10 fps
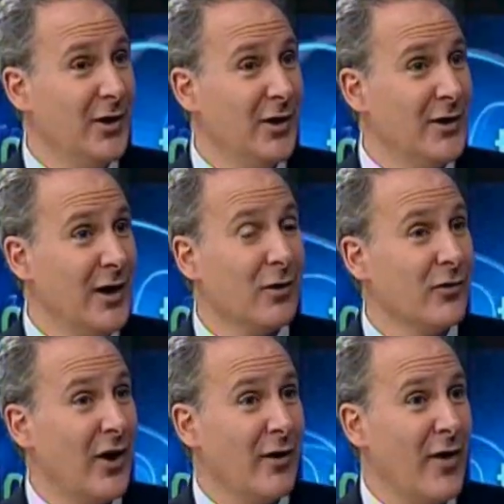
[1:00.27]
dollar, the
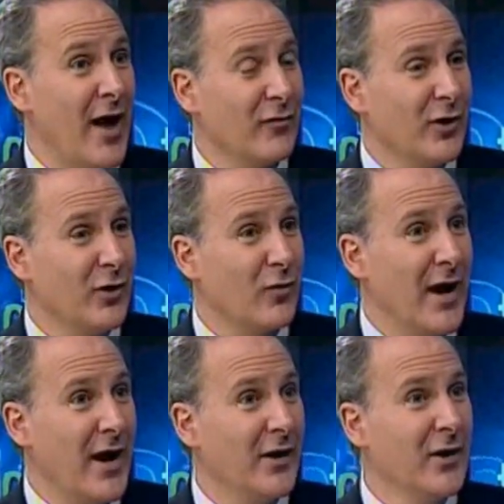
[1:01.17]
South African
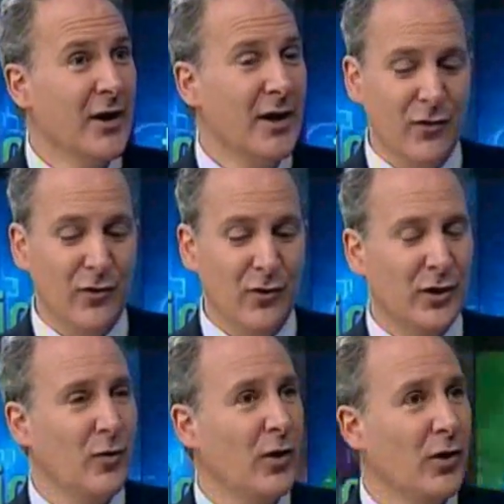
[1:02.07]
rand. If you look at
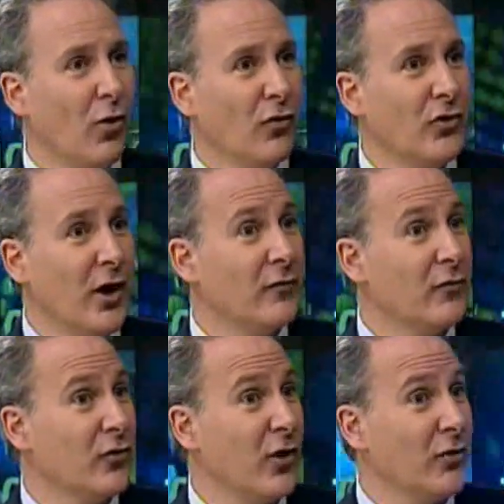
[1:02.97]
what gold's done
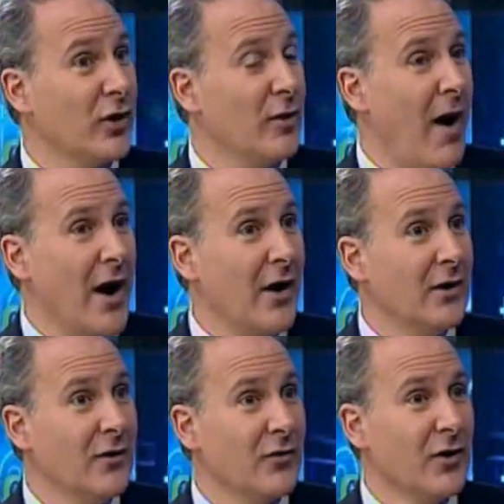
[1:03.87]
versus other
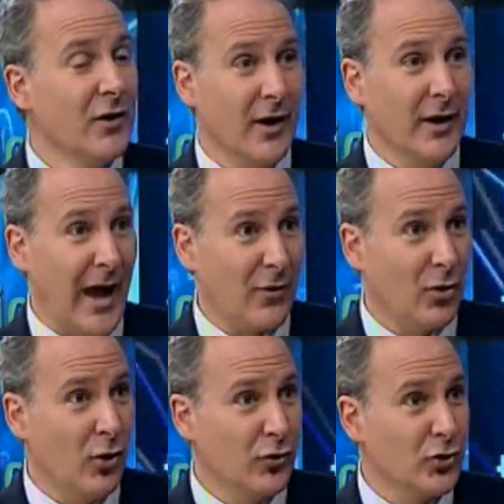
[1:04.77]
commodities like
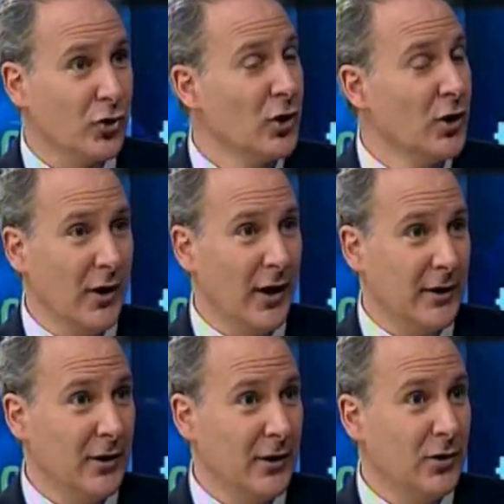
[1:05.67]
agriculture, like
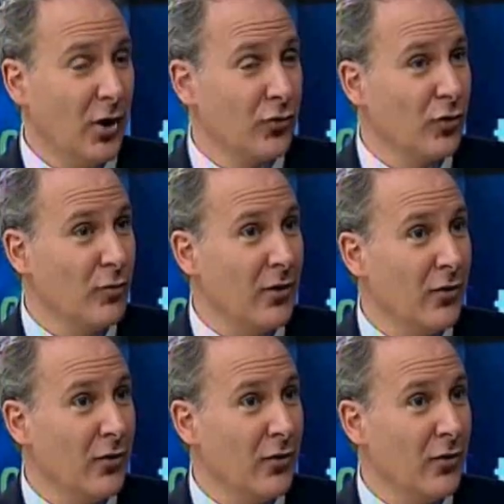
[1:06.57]
industrial metals,